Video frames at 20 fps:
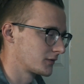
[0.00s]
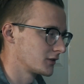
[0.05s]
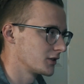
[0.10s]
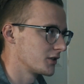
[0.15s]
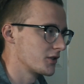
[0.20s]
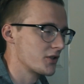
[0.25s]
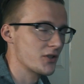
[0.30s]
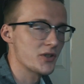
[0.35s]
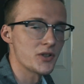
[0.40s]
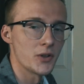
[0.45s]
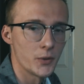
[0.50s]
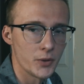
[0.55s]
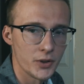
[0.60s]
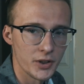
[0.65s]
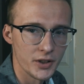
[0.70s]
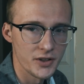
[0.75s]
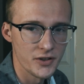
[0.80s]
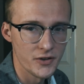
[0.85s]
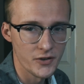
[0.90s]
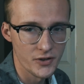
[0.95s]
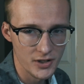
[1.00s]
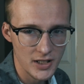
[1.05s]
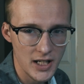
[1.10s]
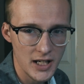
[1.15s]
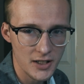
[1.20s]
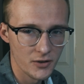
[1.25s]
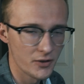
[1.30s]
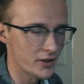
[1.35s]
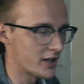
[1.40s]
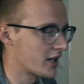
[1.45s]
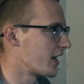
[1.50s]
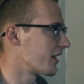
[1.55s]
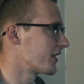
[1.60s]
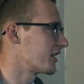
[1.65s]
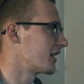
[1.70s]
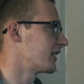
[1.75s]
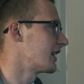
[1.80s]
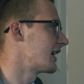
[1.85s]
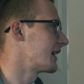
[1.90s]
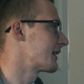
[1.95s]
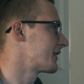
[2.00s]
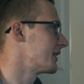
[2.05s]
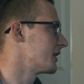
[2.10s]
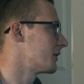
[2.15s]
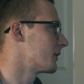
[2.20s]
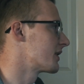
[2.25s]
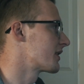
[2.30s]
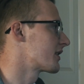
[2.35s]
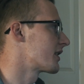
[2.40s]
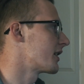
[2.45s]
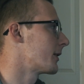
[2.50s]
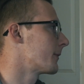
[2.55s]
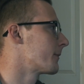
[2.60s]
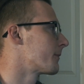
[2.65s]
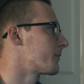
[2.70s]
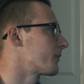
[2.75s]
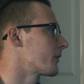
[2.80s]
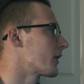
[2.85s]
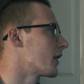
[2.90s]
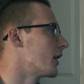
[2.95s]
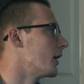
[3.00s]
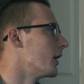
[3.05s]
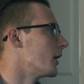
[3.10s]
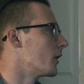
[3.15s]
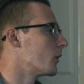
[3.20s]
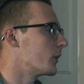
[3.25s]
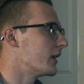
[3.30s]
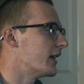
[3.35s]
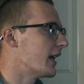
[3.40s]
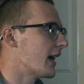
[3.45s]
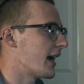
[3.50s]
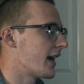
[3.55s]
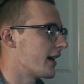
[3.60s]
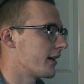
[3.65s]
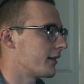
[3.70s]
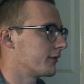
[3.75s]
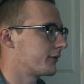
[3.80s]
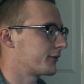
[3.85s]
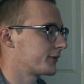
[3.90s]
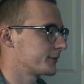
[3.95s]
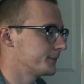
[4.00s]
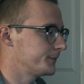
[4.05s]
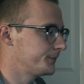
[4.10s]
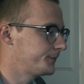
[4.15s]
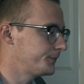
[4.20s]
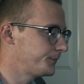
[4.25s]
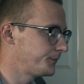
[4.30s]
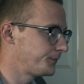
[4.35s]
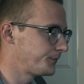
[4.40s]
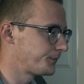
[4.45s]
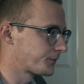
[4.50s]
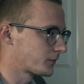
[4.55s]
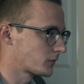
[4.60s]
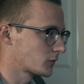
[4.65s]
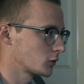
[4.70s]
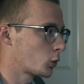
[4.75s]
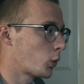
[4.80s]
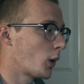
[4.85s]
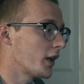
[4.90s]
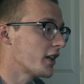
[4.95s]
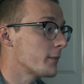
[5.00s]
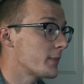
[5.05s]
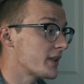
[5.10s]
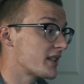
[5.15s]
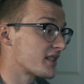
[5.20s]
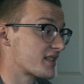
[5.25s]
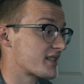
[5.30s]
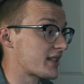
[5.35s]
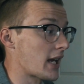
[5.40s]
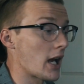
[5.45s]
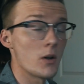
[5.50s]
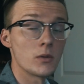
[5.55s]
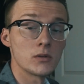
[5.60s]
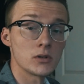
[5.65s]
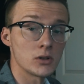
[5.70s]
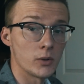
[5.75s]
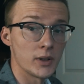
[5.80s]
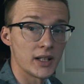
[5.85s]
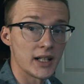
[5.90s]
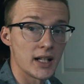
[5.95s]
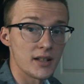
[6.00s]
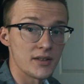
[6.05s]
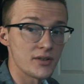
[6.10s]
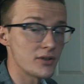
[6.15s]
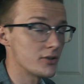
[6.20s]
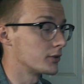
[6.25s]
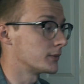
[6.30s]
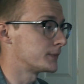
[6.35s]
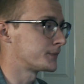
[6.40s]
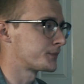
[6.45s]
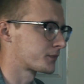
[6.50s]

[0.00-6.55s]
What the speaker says: so good. So there's a lot going on in that last sequence there. We have quite a bit of sound going on too.